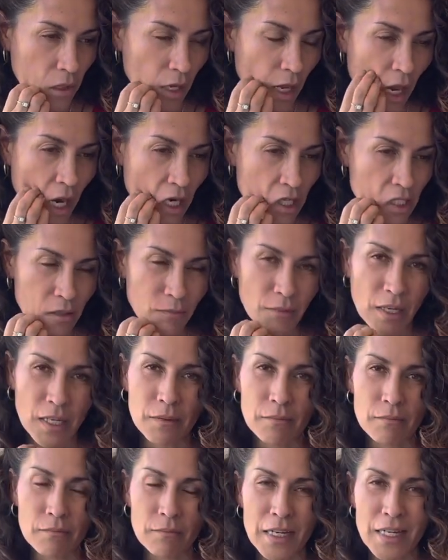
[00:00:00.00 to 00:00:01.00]
actually,
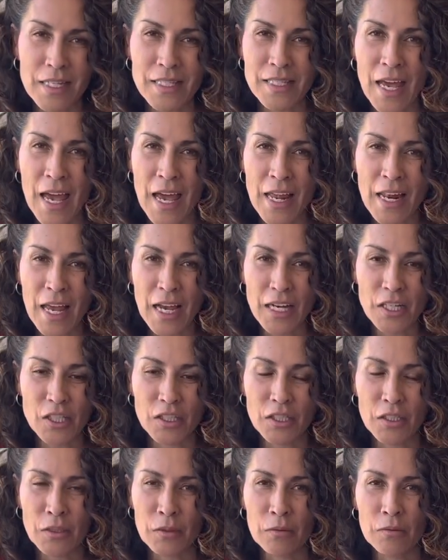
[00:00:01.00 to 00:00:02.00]
my dad
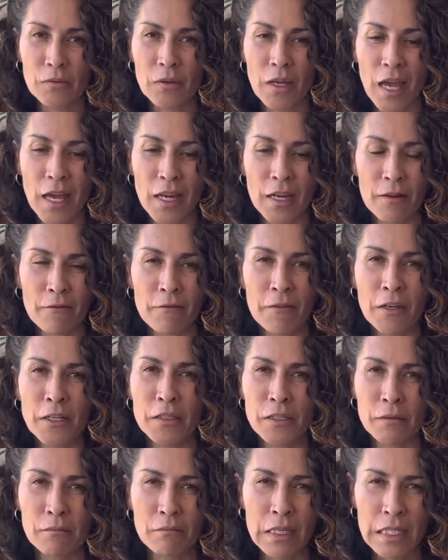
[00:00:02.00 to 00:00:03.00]
actually had a
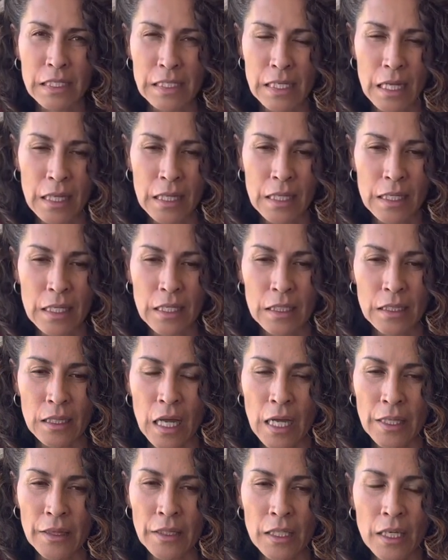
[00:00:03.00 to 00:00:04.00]
victim mentality a
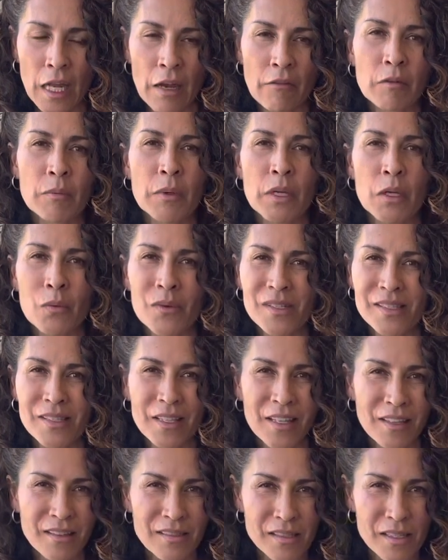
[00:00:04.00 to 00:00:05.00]
lot, that everybody was
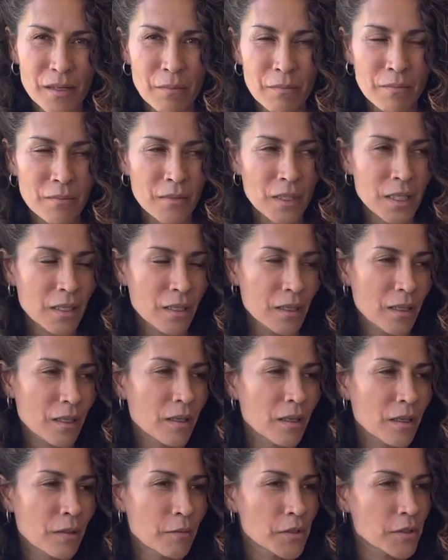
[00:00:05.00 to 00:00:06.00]
against him.
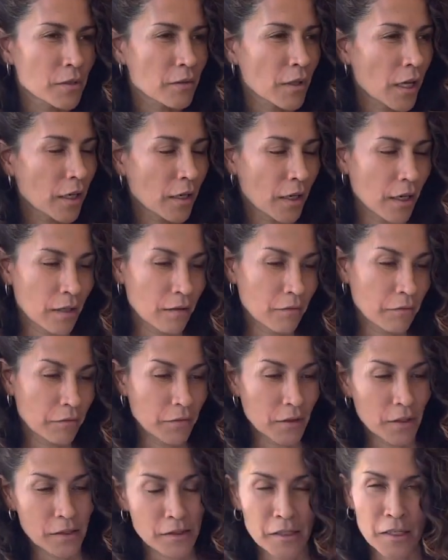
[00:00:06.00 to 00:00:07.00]
So that kind of
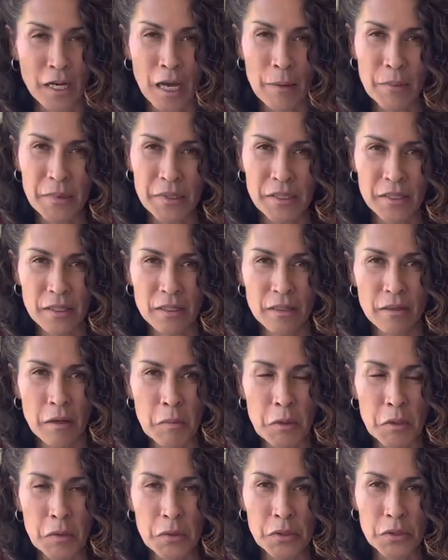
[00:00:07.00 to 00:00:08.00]
is the opposite
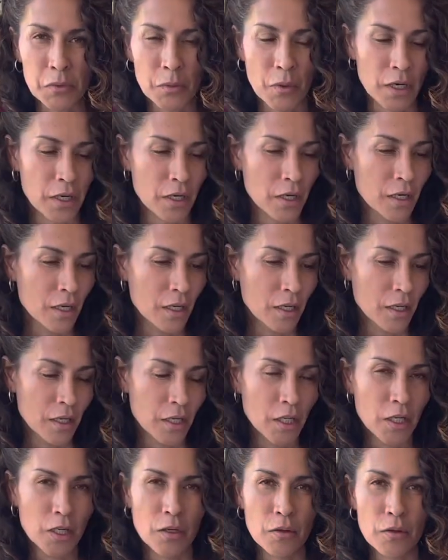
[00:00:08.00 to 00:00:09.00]
almost, where,
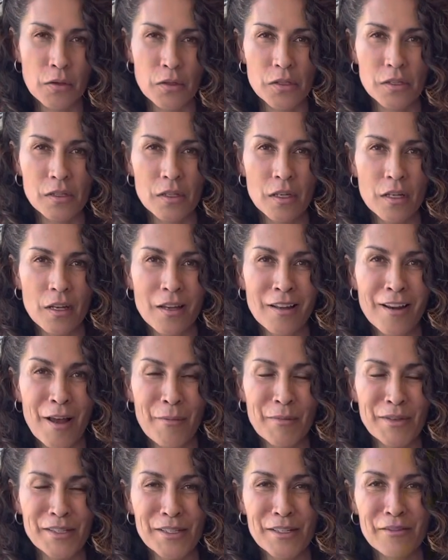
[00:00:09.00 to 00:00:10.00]
there's an
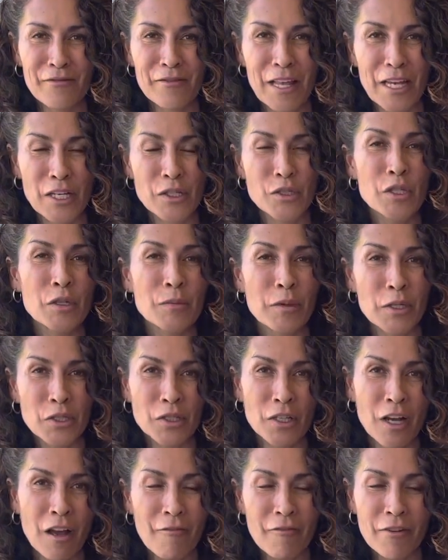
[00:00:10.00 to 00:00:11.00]
opposite of like too much
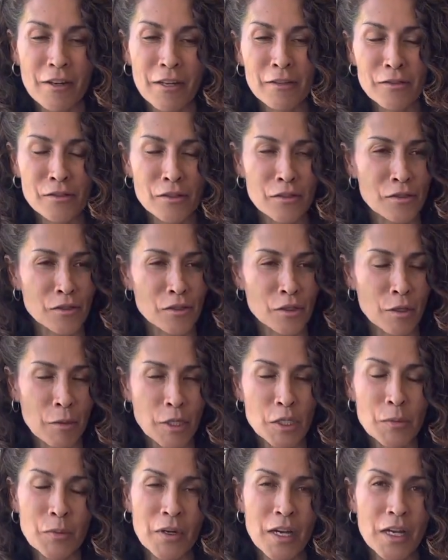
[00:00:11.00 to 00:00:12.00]
confidence and so
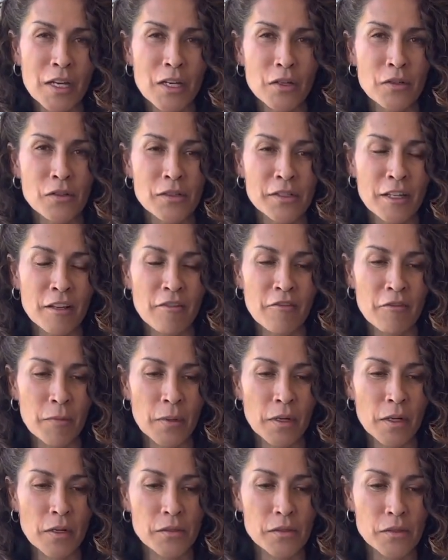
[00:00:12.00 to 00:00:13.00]
much pride in yourself,
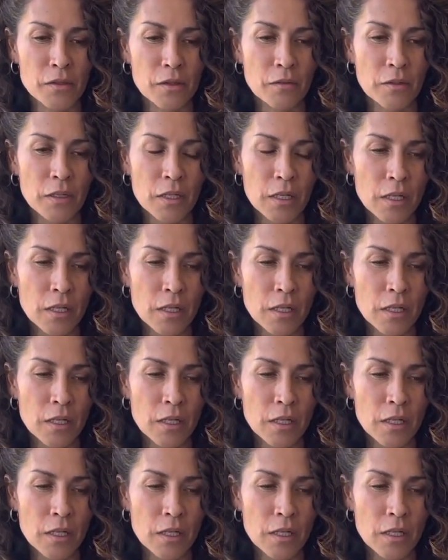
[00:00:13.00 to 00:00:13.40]
but also